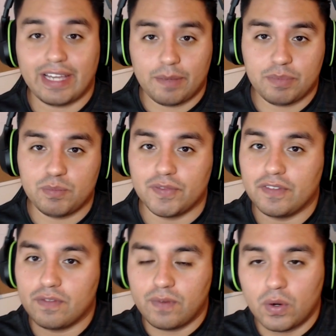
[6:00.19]
to happen
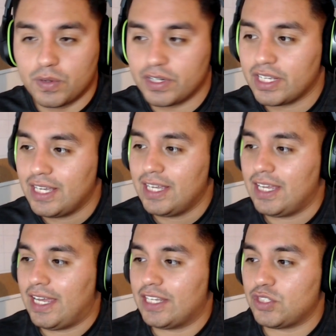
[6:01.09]
moving forward.
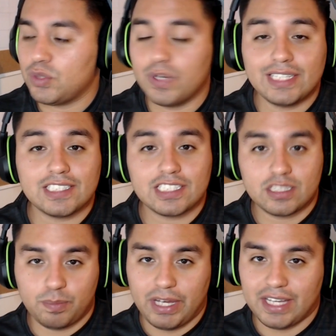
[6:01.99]
And do you guys
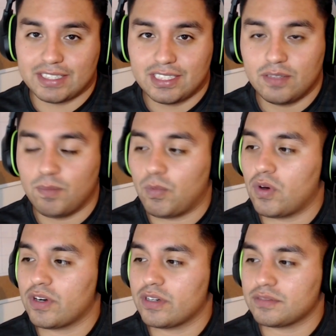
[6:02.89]
expect
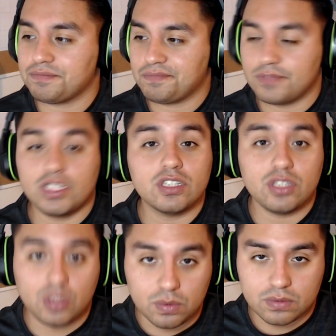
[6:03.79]
more good
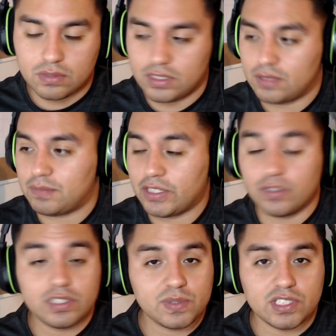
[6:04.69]
news? Um, I
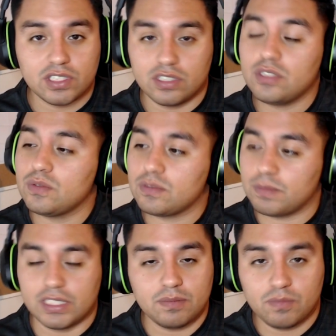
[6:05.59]
know this wasn't good news,
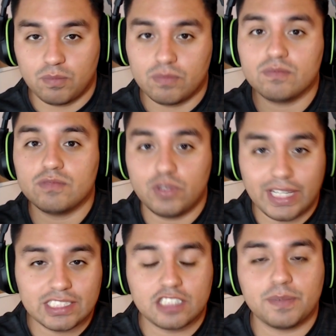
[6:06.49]
but do you
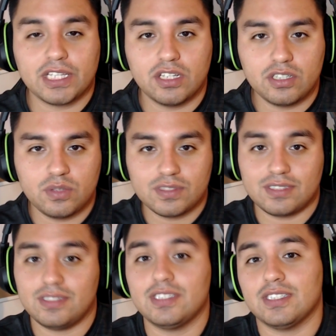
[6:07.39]
guys expect good news
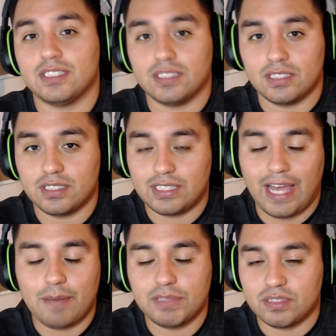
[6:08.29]
to, to
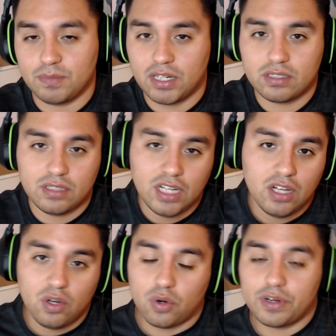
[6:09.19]
happen tomorrow
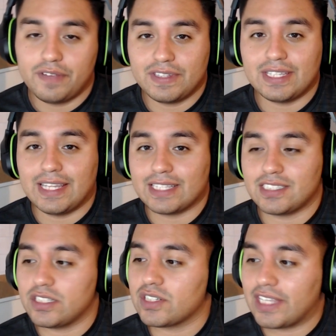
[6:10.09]
or even the next
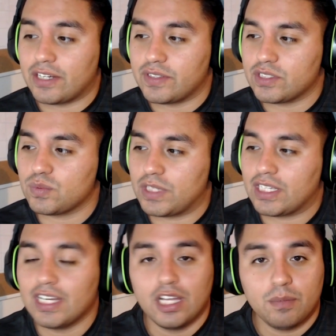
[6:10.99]
day or later this
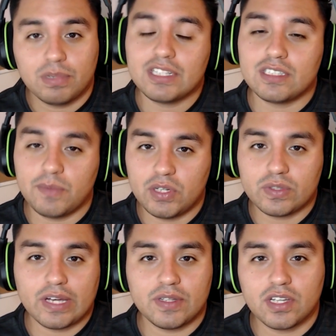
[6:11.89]
week? Please let me know
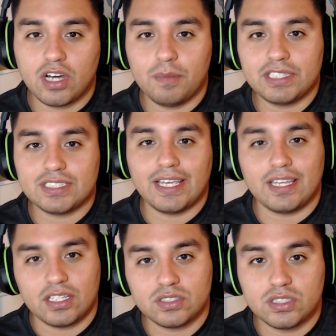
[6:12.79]
down in the comments,
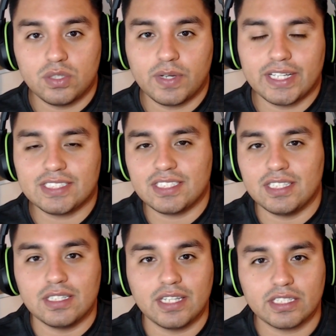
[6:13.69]
and I'll see you guys
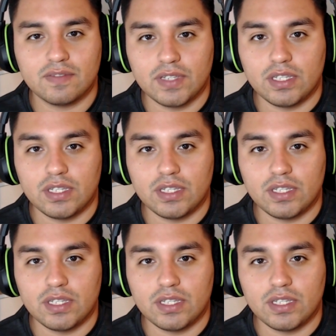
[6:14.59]
in the next